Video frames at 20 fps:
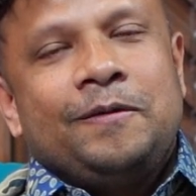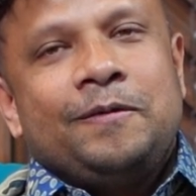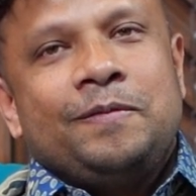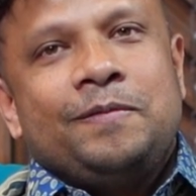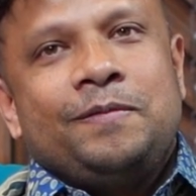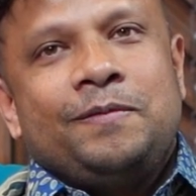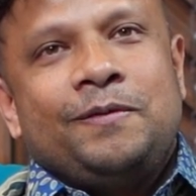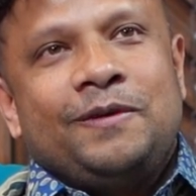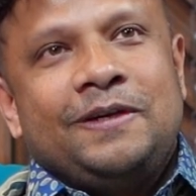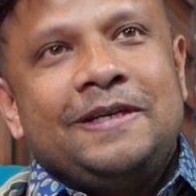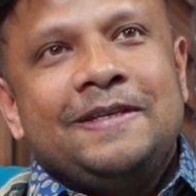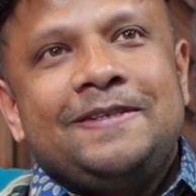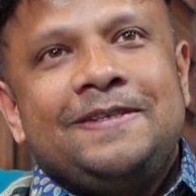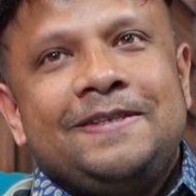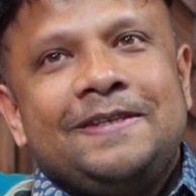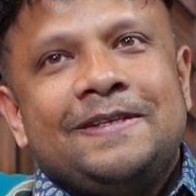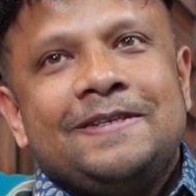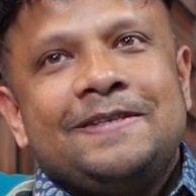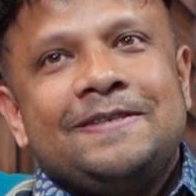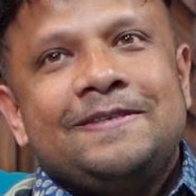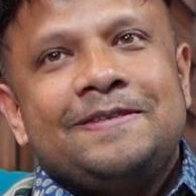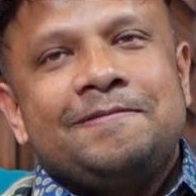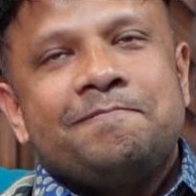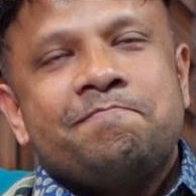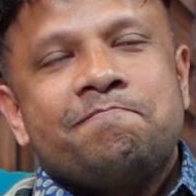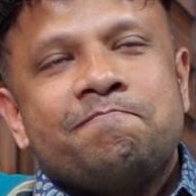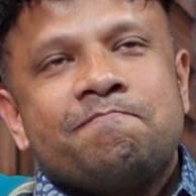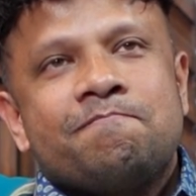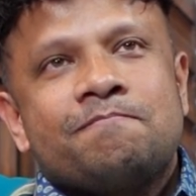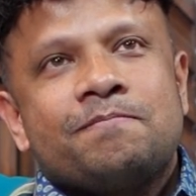For instance,
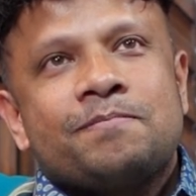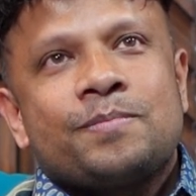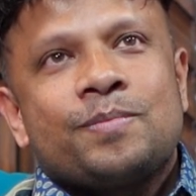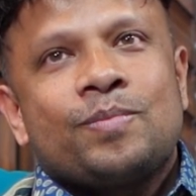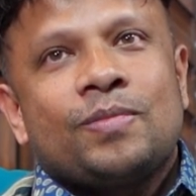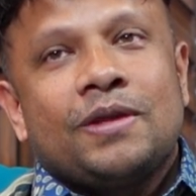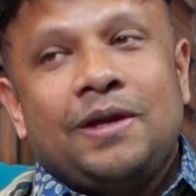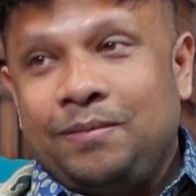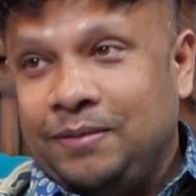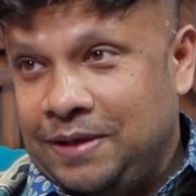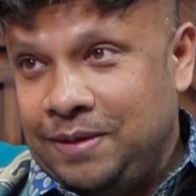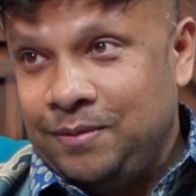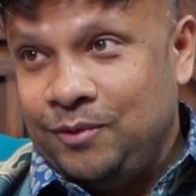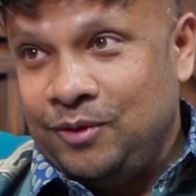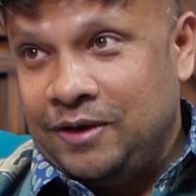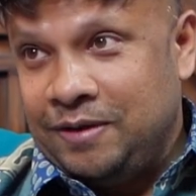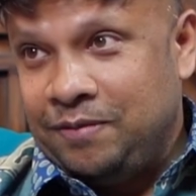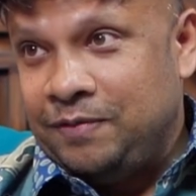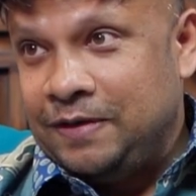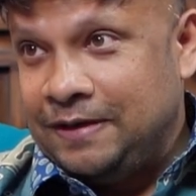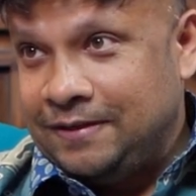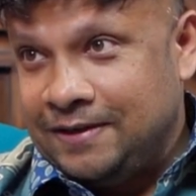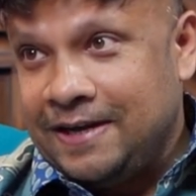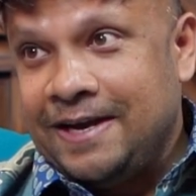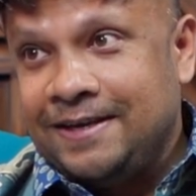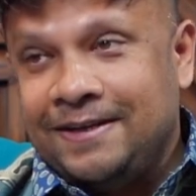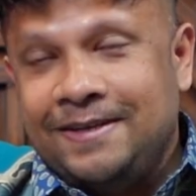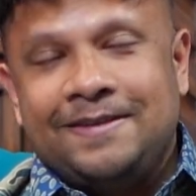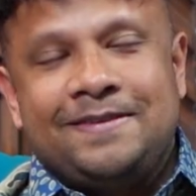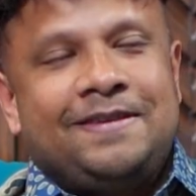I'm giving a very
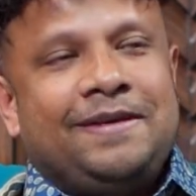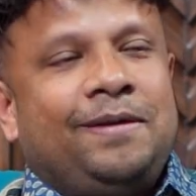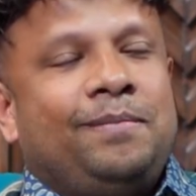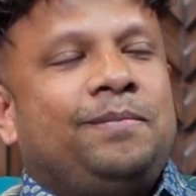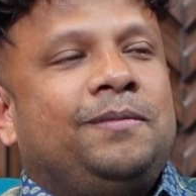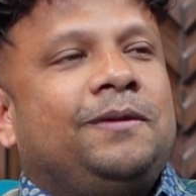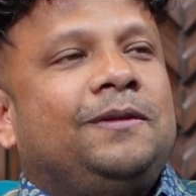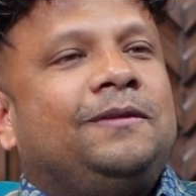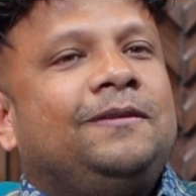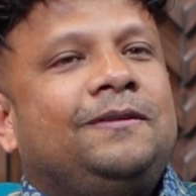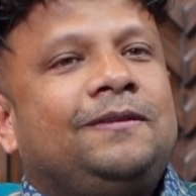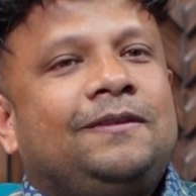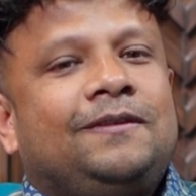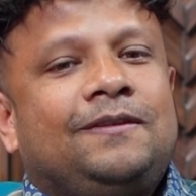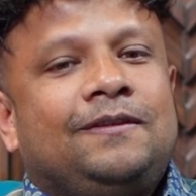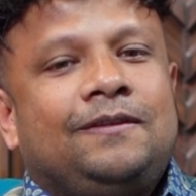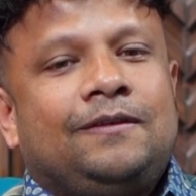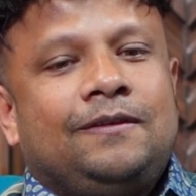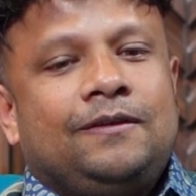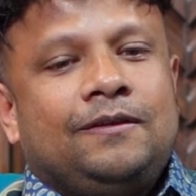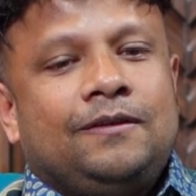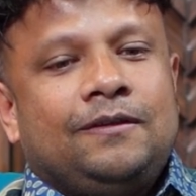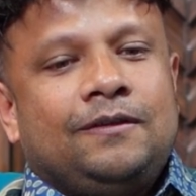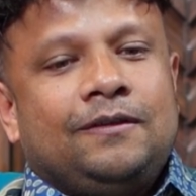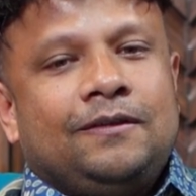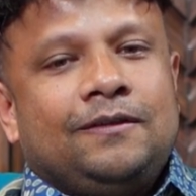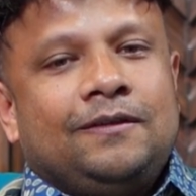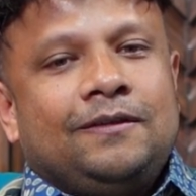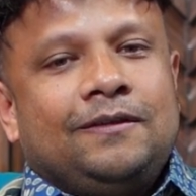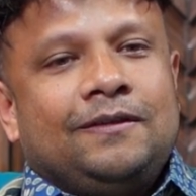tiny example.
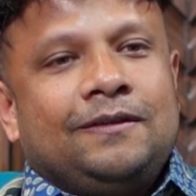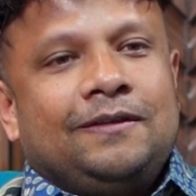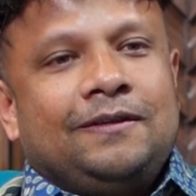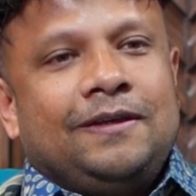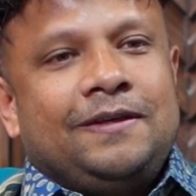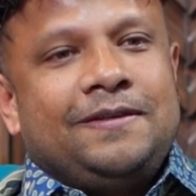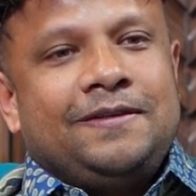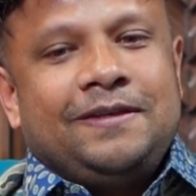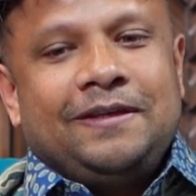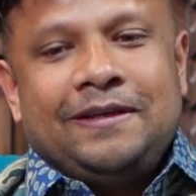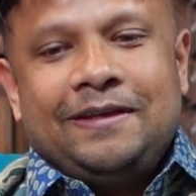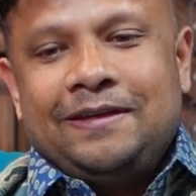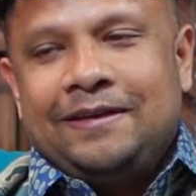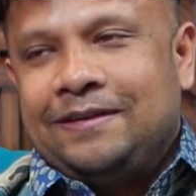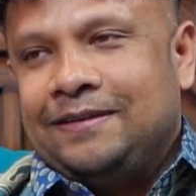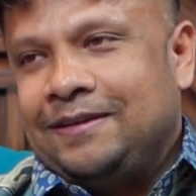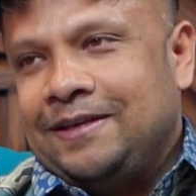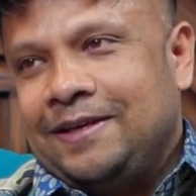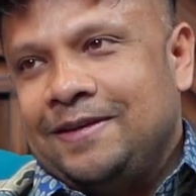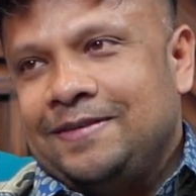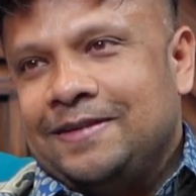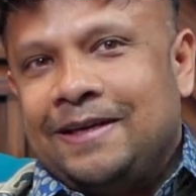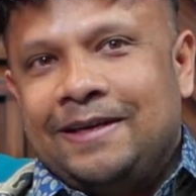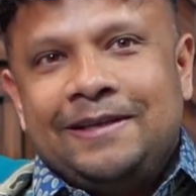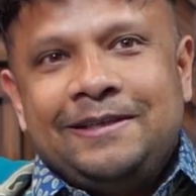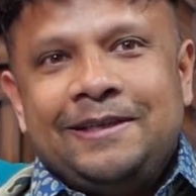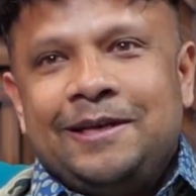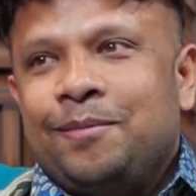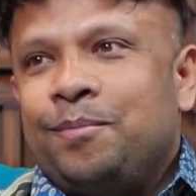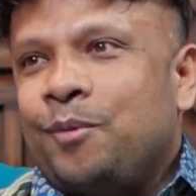Let's say there is a
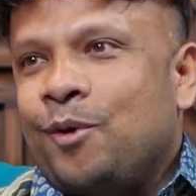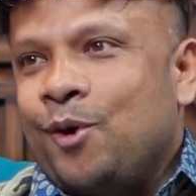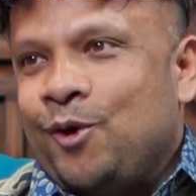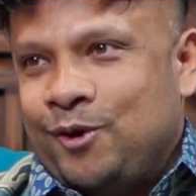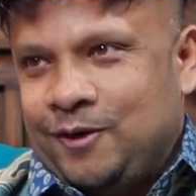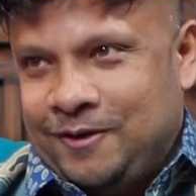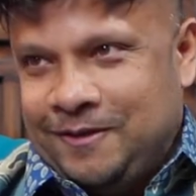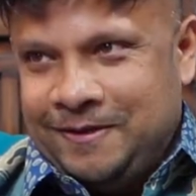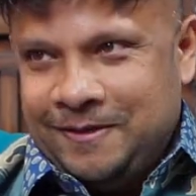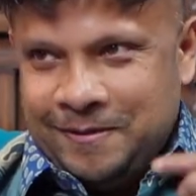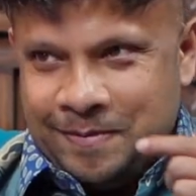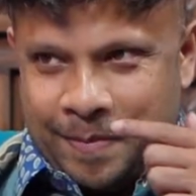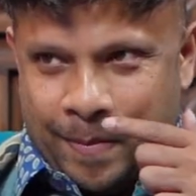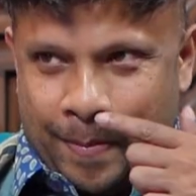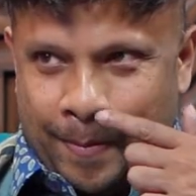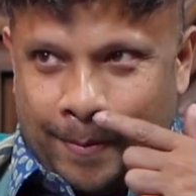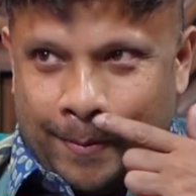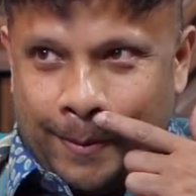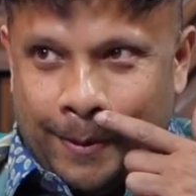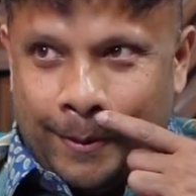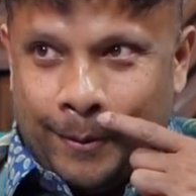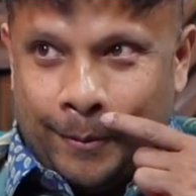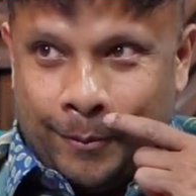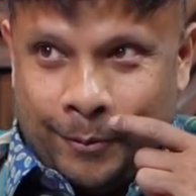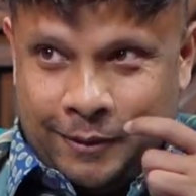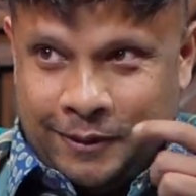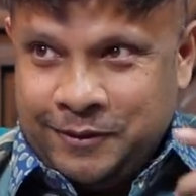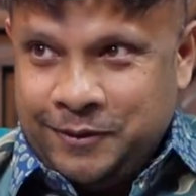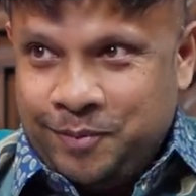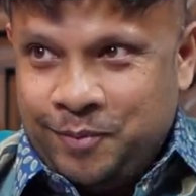little pond. You know
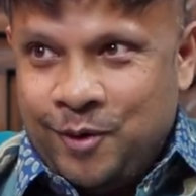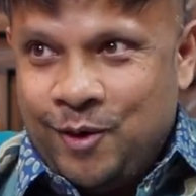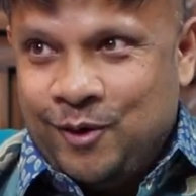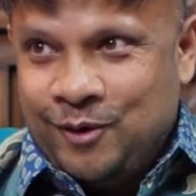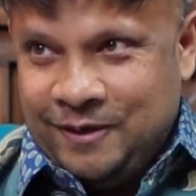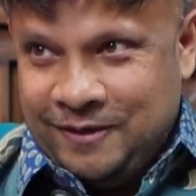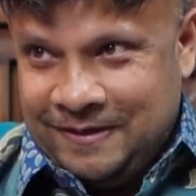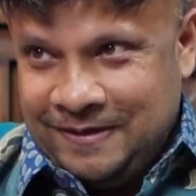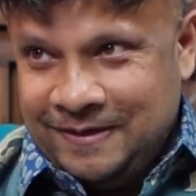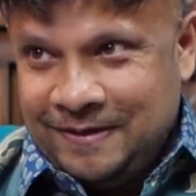what is pond?